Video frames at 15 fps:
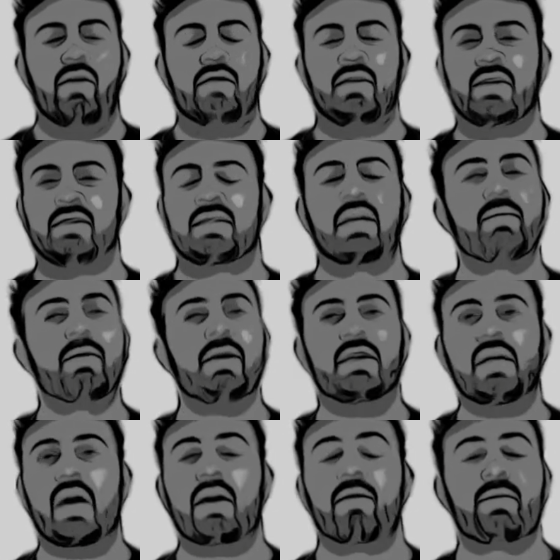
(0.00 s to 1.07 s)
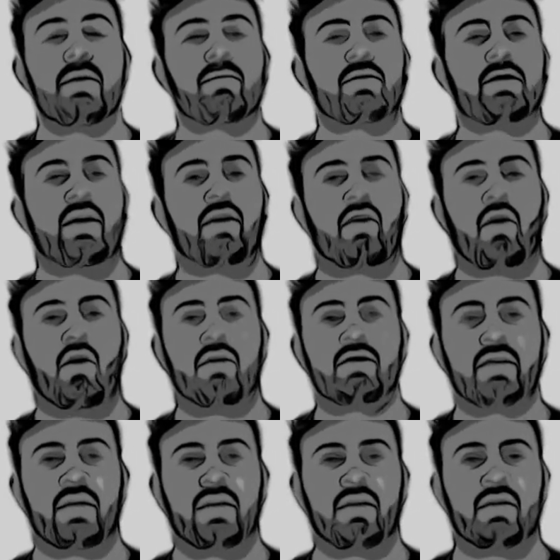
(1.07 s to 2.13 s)
There's going to be a lot of people that are
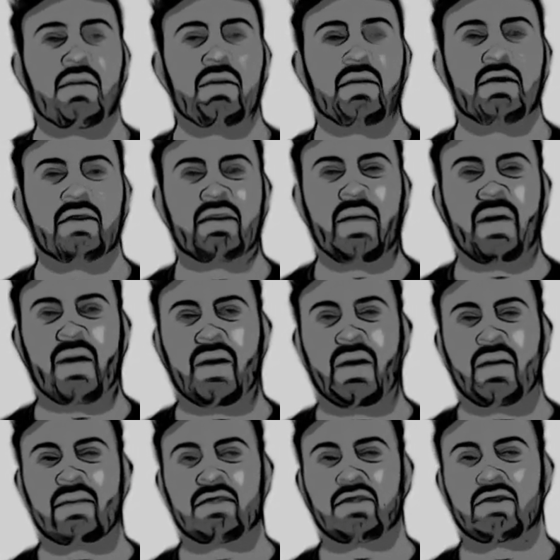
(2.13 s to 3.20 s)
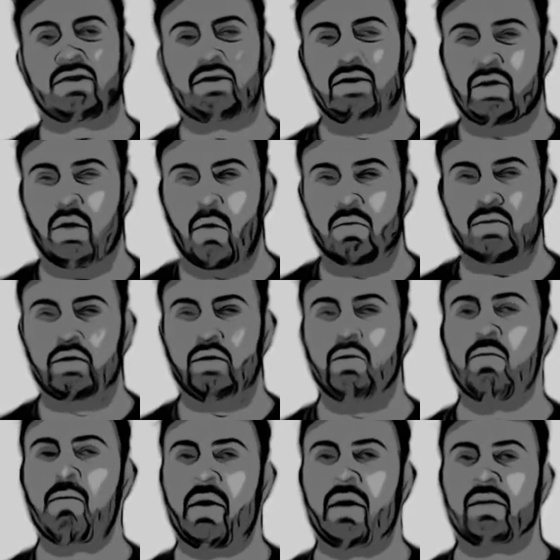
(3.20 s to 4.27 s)
on there that don't
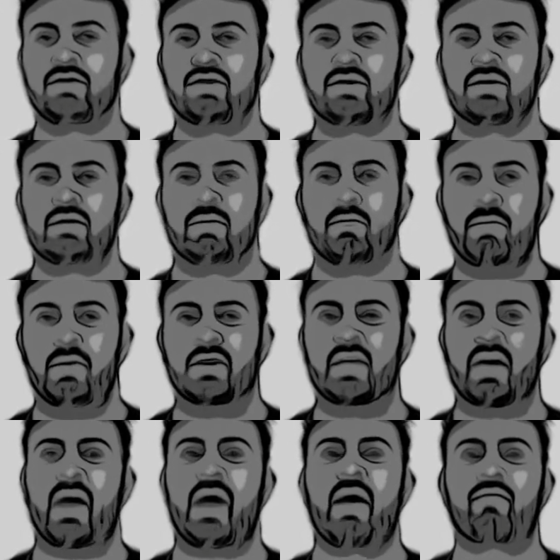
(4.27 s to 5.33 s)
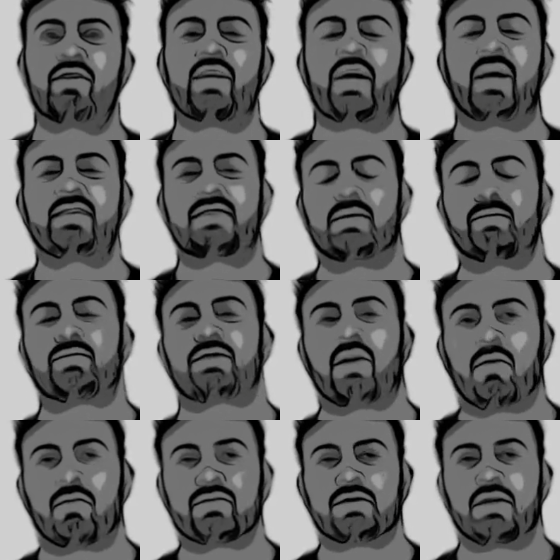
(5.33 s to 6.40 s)
do much, but they advertise
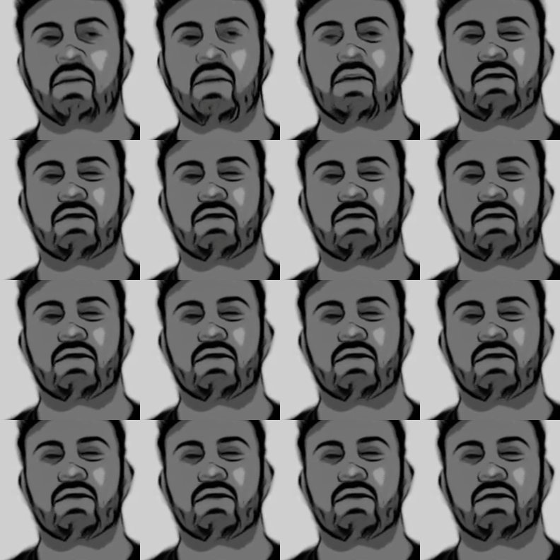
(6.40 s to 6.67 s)
themselves.